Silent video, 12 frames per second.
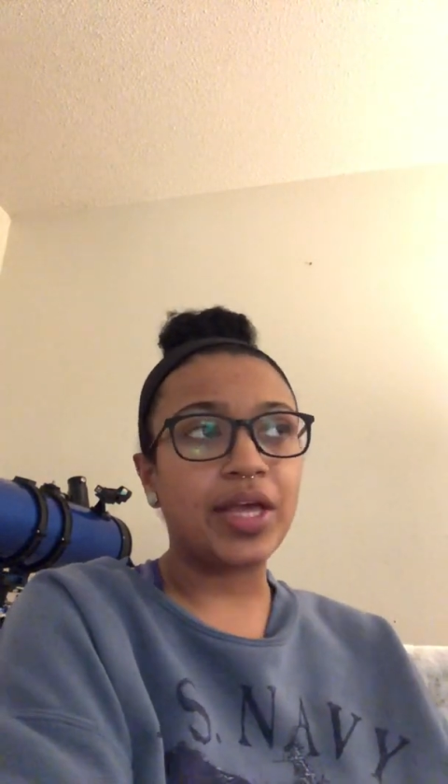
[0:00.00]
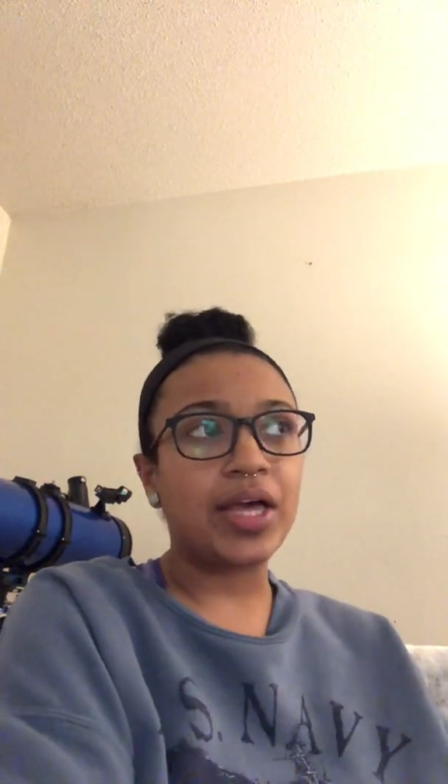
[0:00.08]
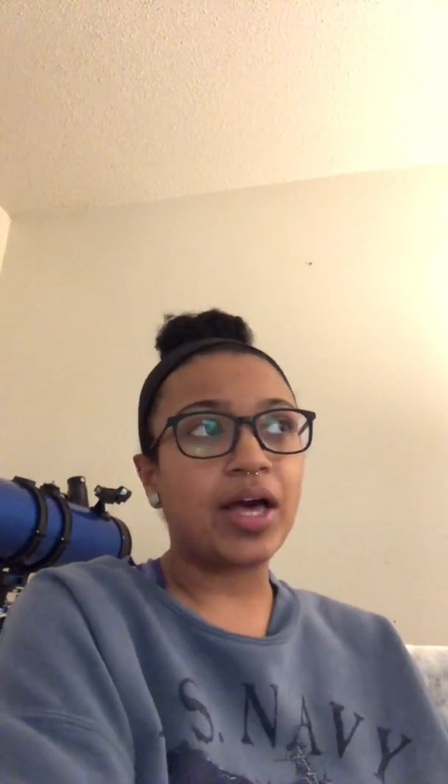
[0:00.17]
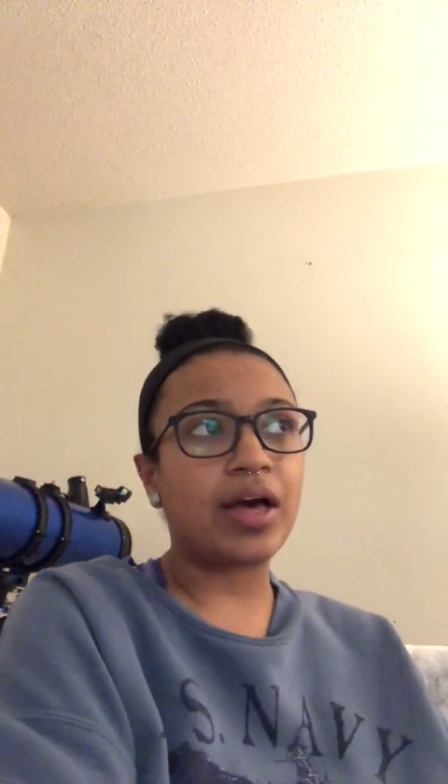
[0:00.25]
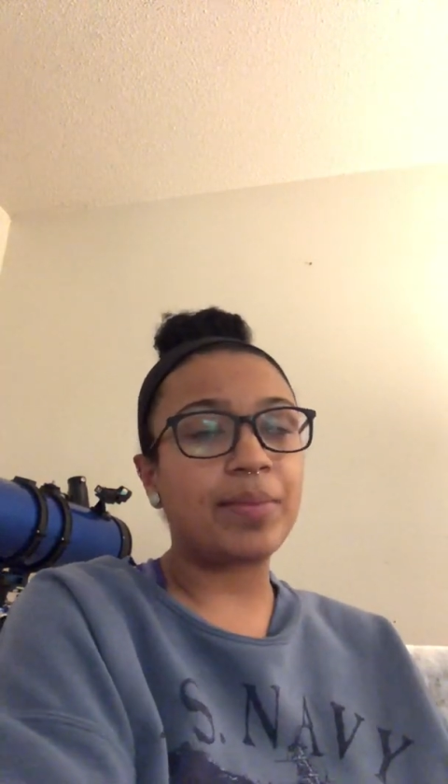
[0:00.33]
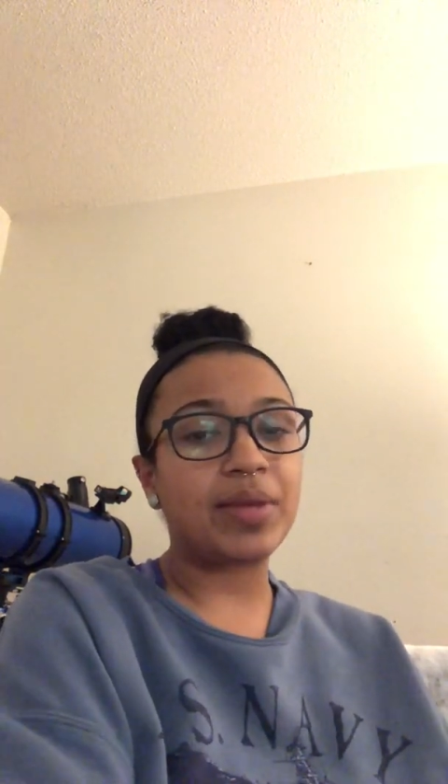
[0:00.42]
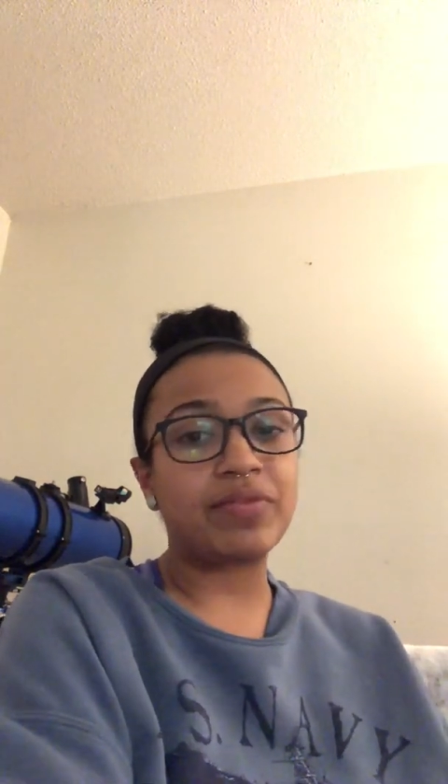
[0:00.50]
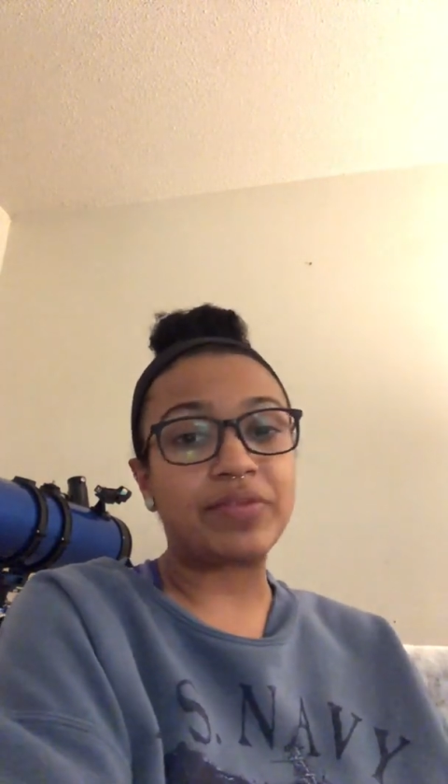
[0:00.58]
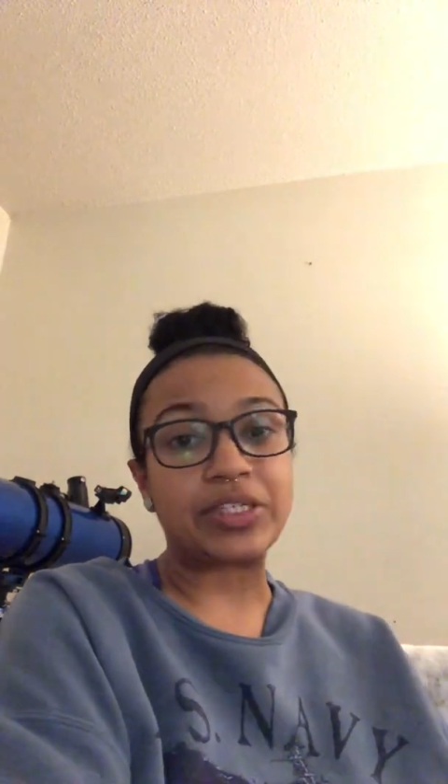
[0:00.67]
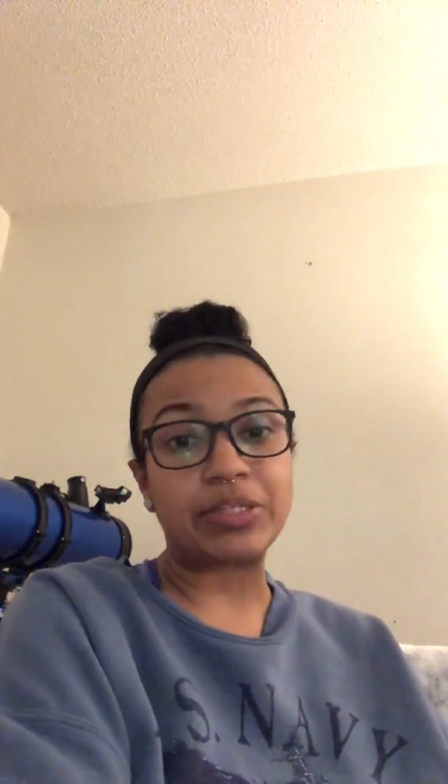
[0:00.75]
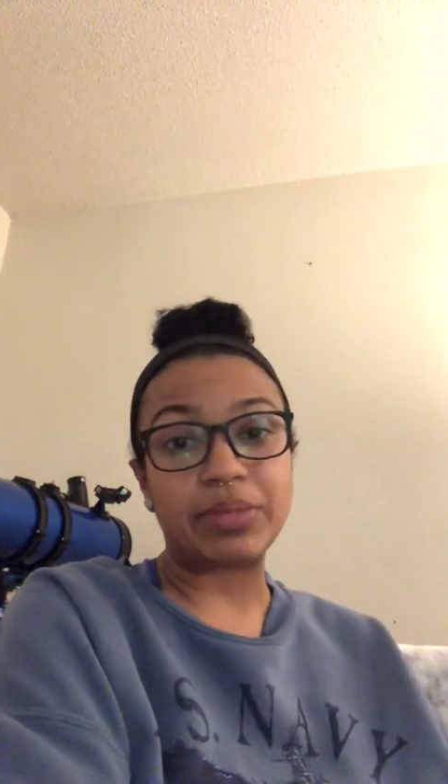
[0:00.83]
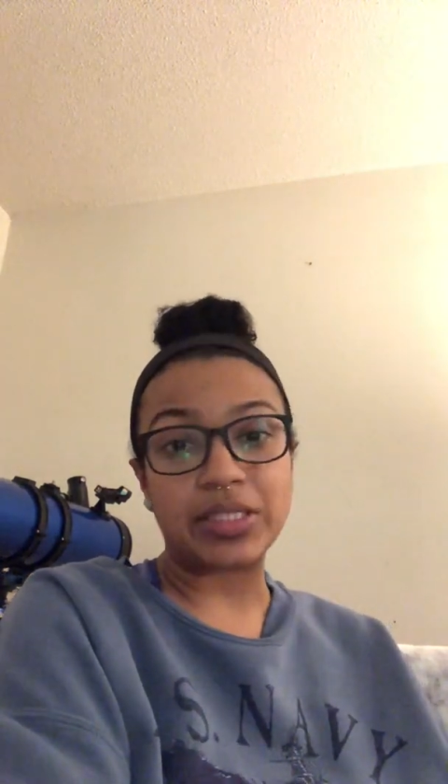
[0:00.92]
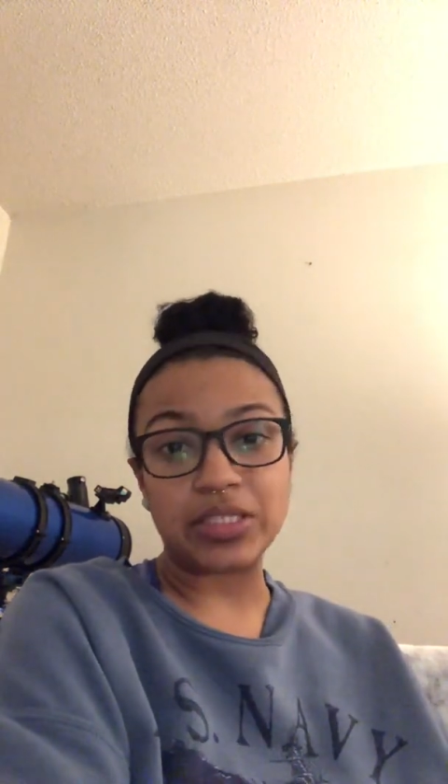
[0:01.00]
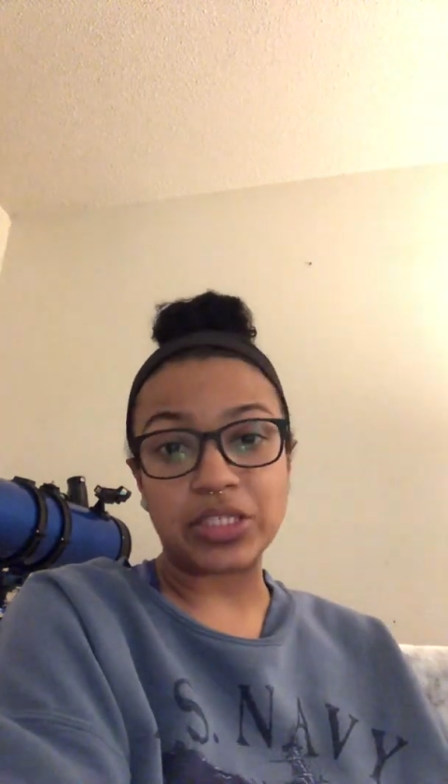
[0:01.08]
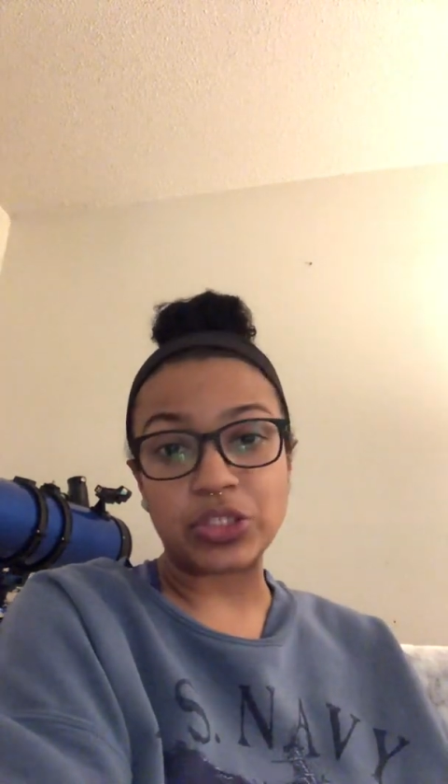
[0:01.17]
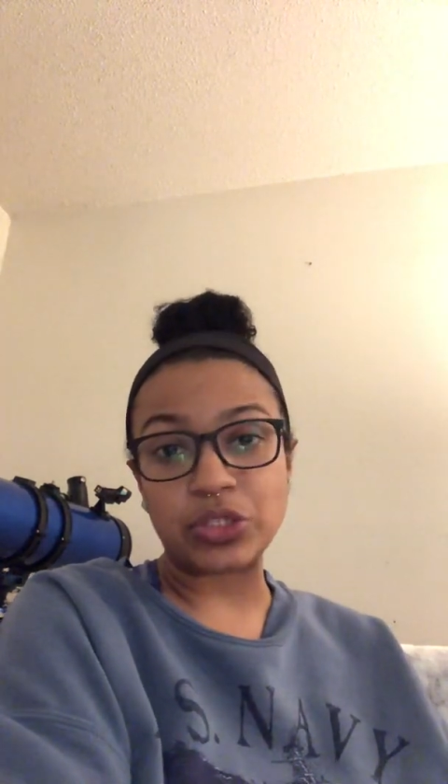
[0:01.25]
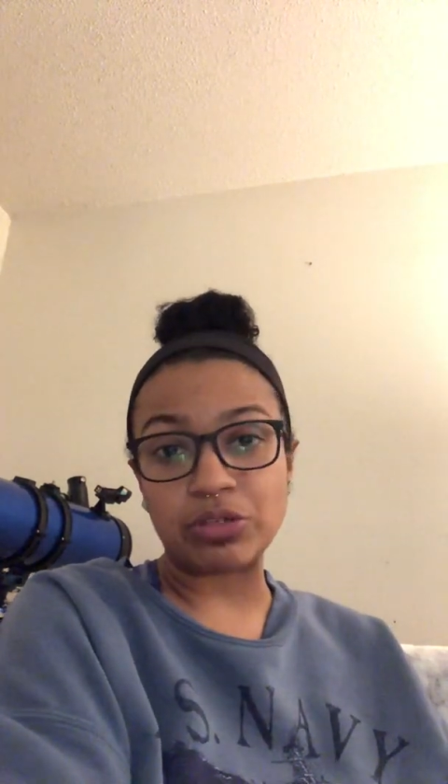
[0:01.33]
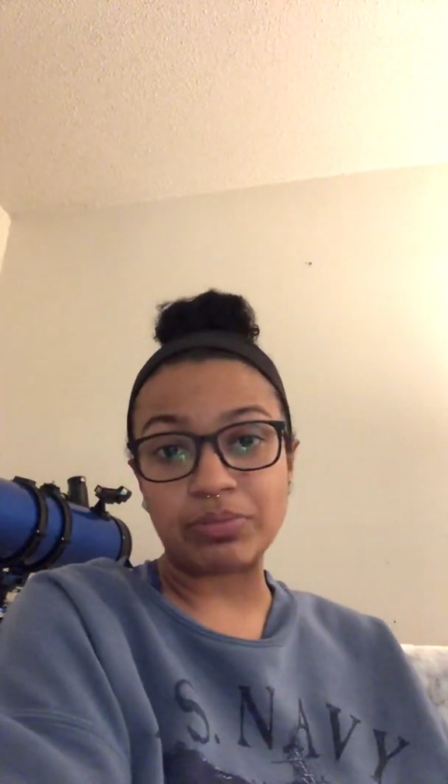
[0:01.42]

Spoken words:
environments that certain